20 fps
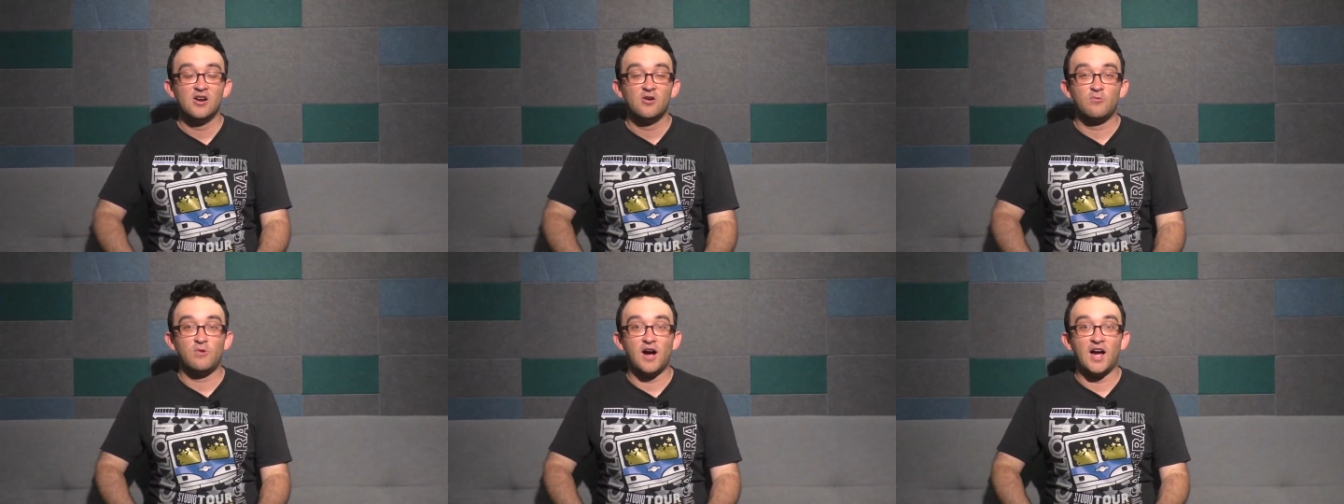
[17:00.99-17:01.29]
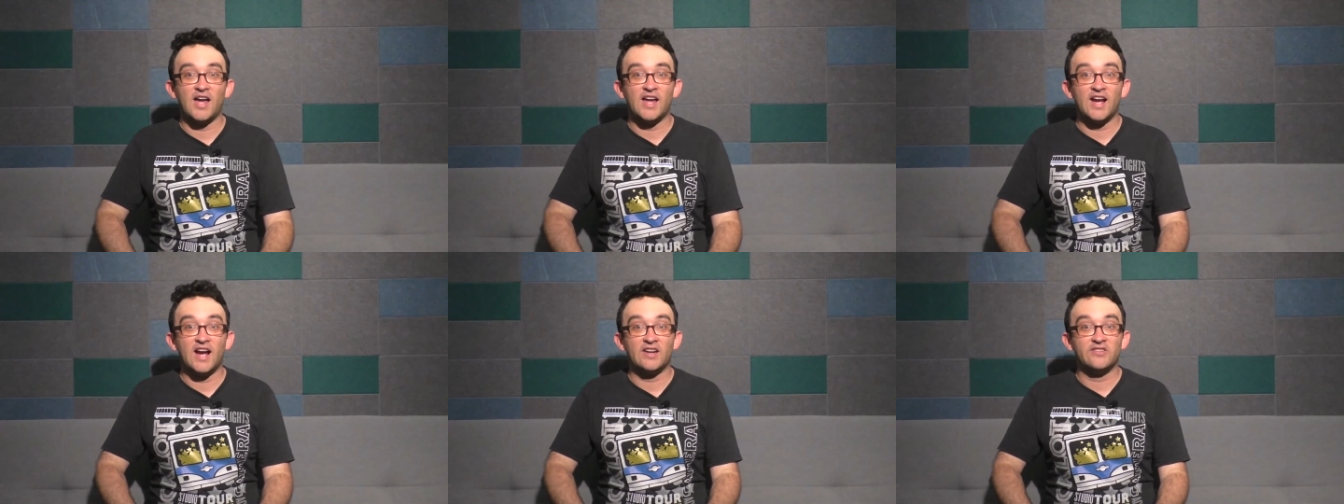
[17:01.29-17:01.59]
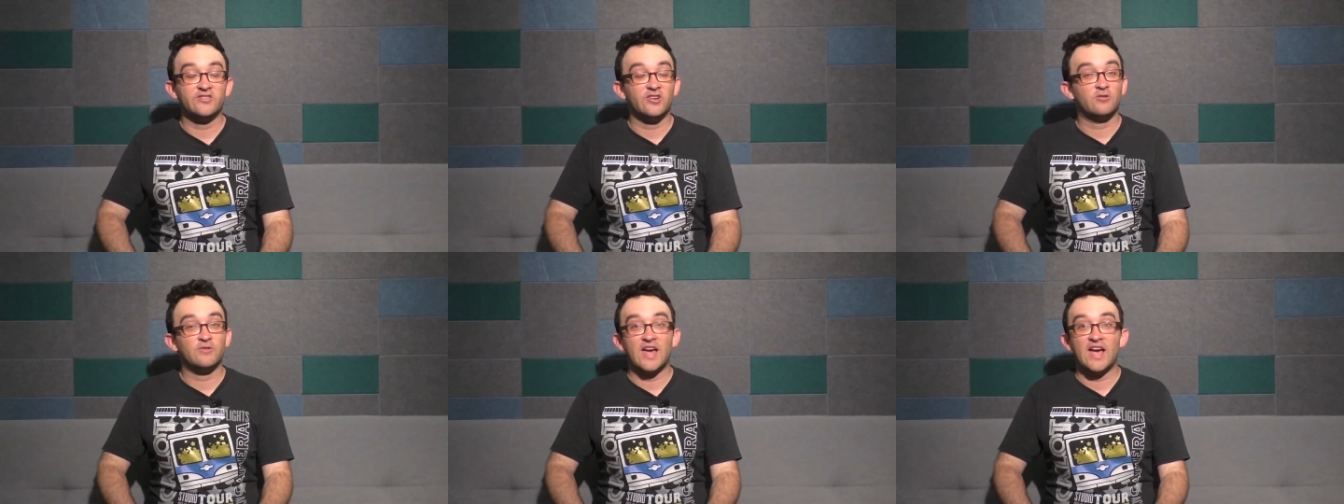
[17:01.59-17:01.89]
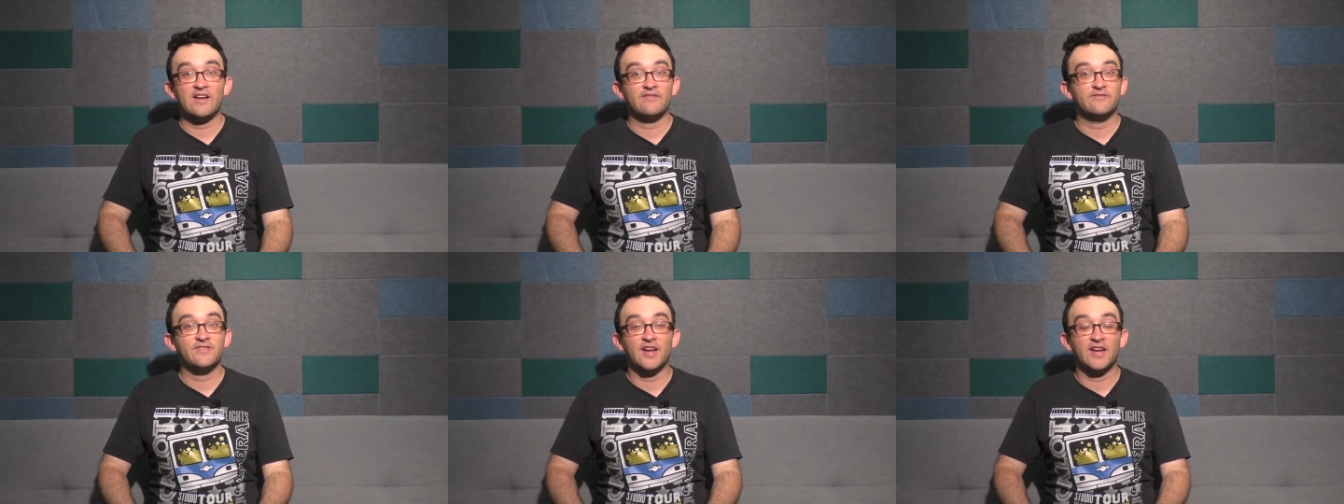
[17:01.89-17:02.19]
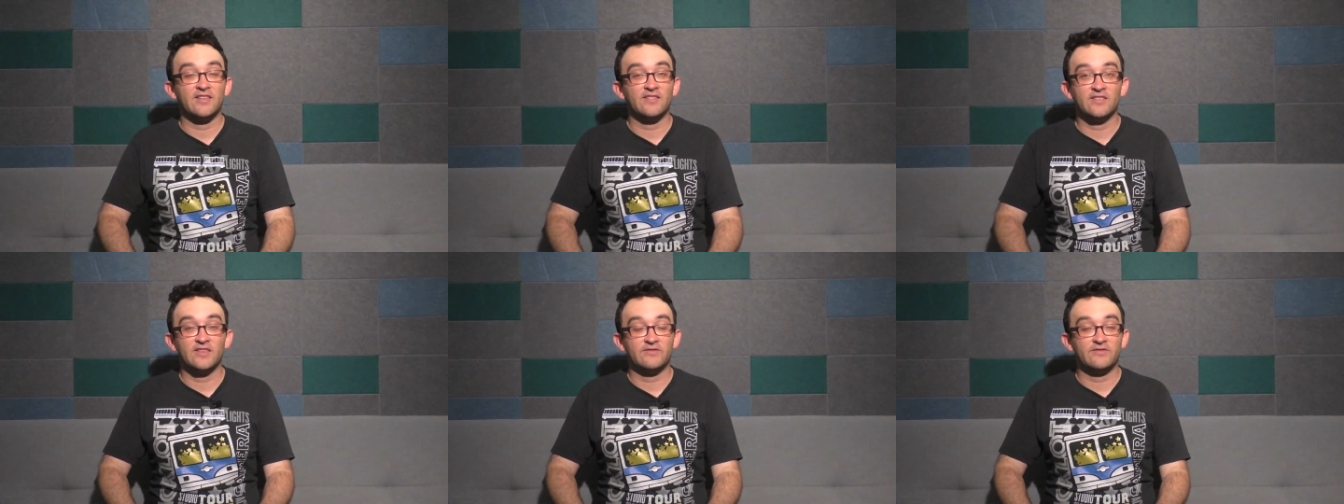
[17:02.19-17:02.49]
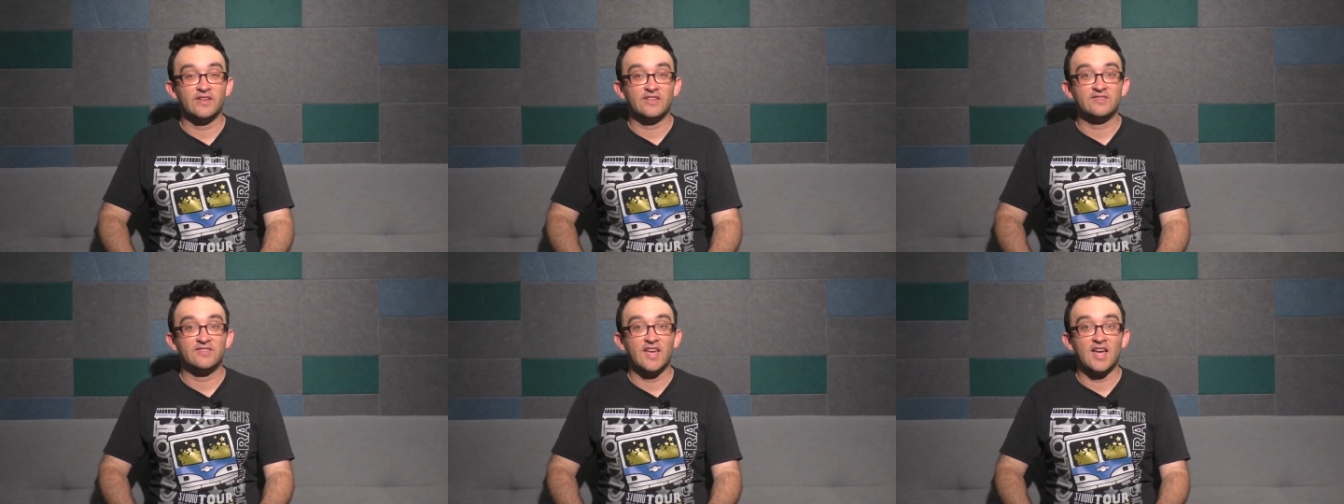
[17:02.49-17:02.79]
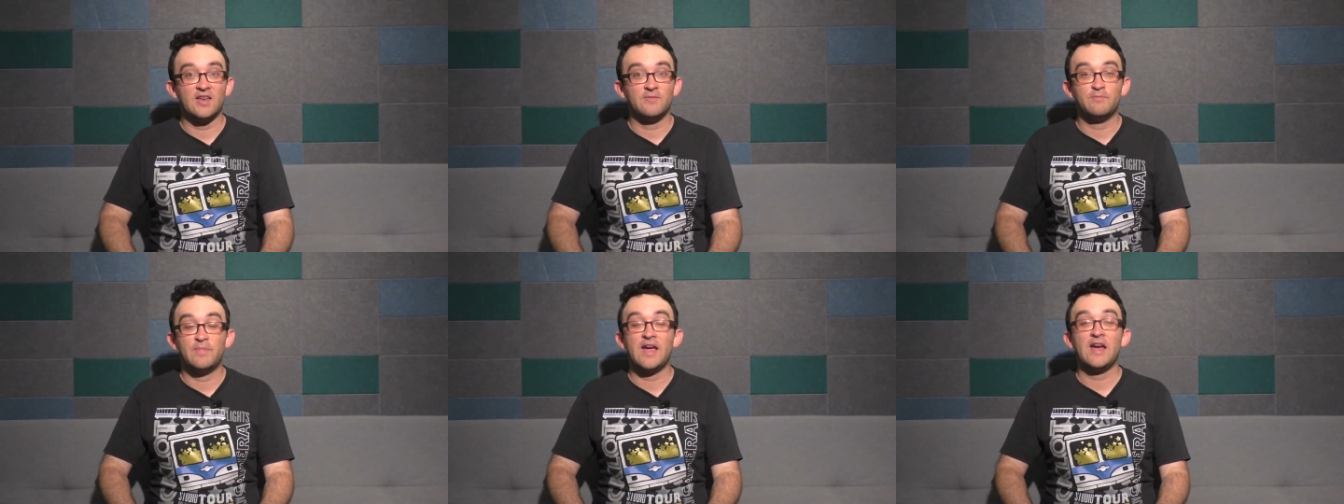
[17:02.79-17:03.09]
why I don't have Night of the Living
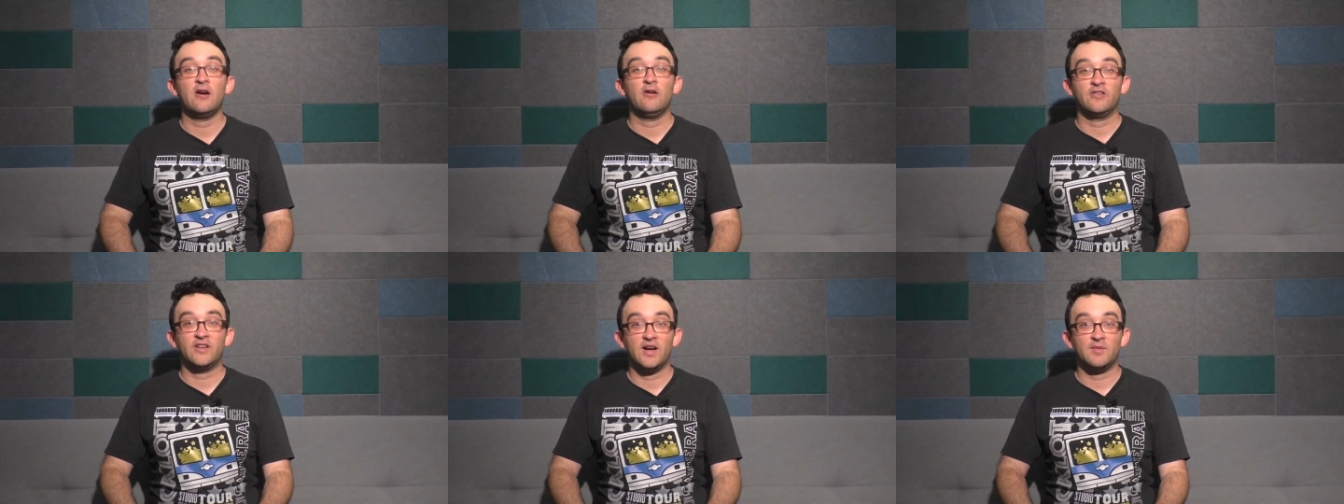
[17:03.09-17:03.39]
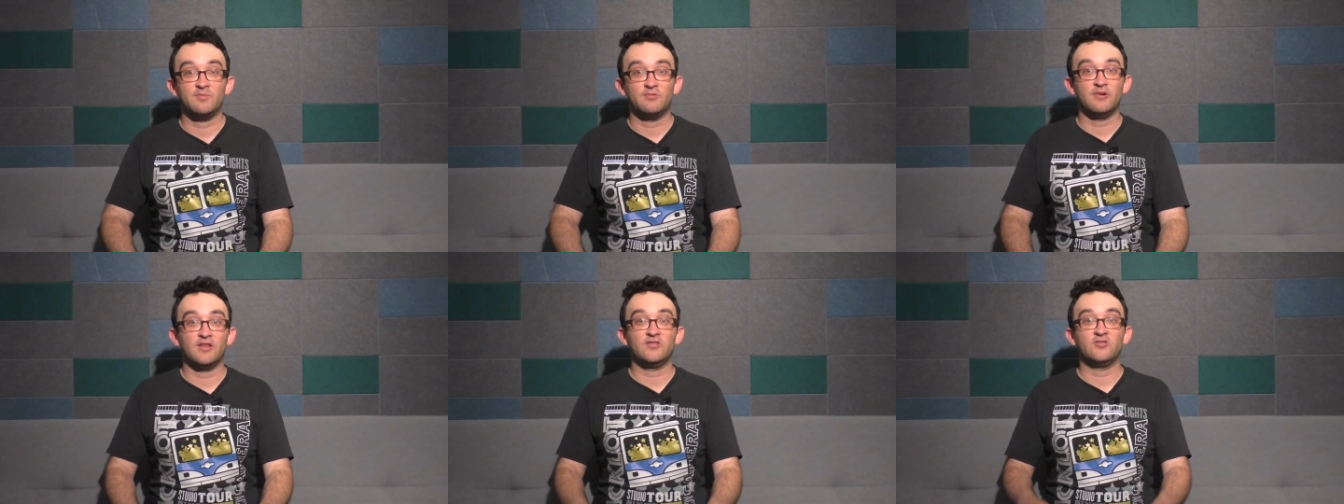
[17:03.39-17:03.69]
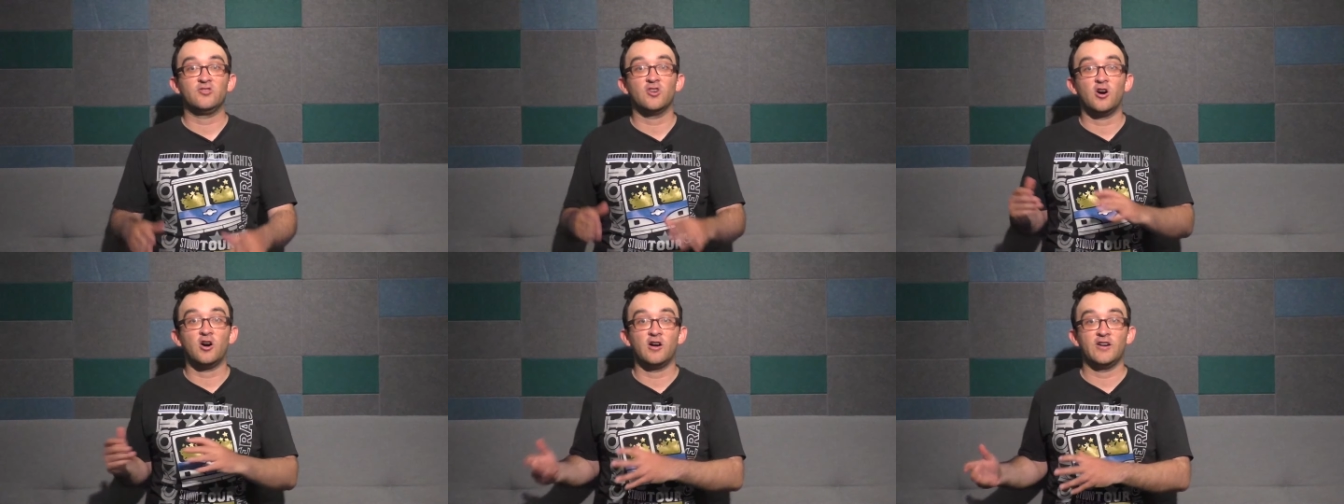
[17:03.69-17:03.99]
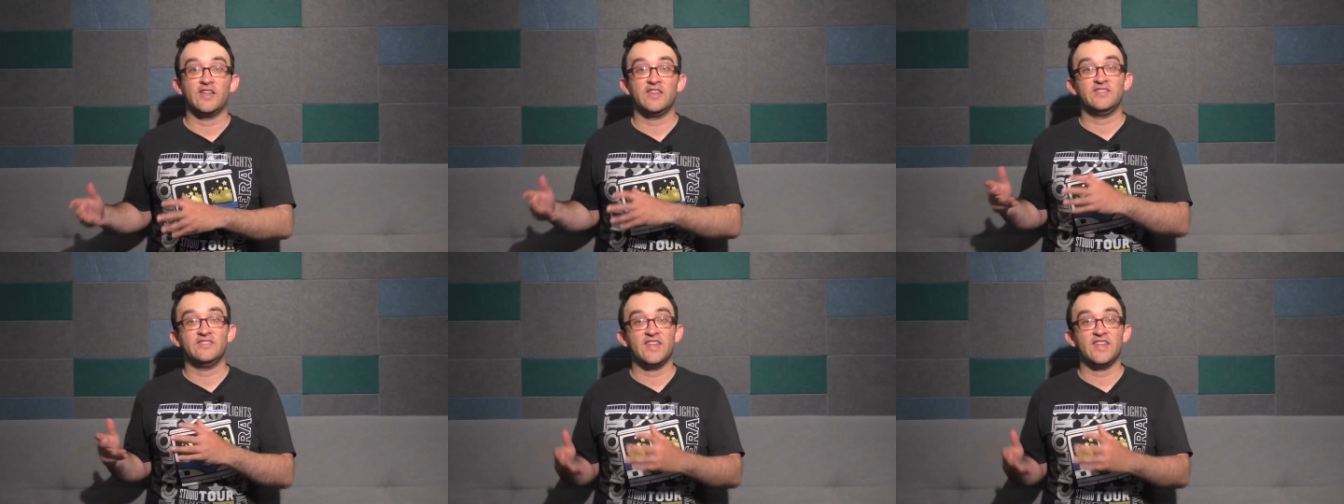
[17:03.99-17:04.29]
Dead paired up with Dawn and